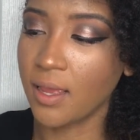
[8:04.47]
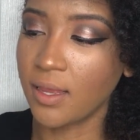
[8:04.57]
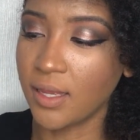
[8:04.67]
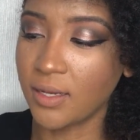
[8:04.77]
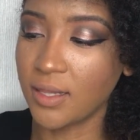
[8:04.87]

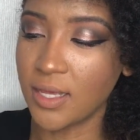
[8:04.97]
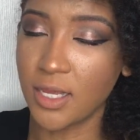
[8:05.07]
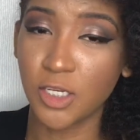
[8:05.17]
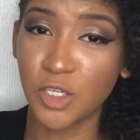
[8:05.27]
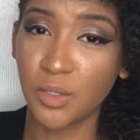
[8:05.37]
in
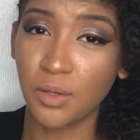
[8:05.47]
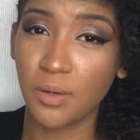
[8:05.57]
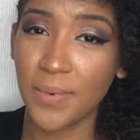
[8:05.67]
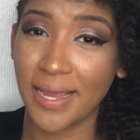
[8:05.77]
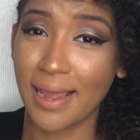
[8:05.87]
the
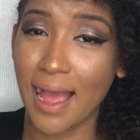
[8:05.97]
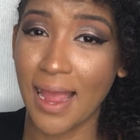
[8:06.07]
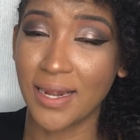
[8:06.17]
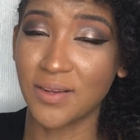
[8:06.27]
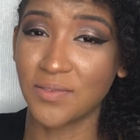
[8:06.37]
tube it
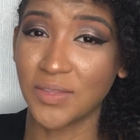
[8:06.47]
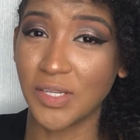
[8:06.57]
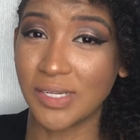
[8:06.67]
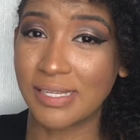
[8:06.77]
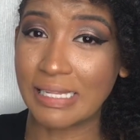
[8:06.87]
kind of
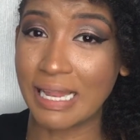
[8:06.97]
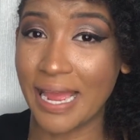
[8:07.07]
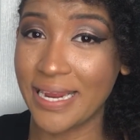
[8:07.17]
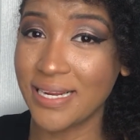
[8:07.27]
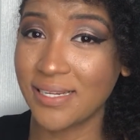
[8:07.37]
looks
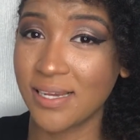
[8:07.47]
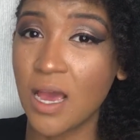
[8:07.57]
light.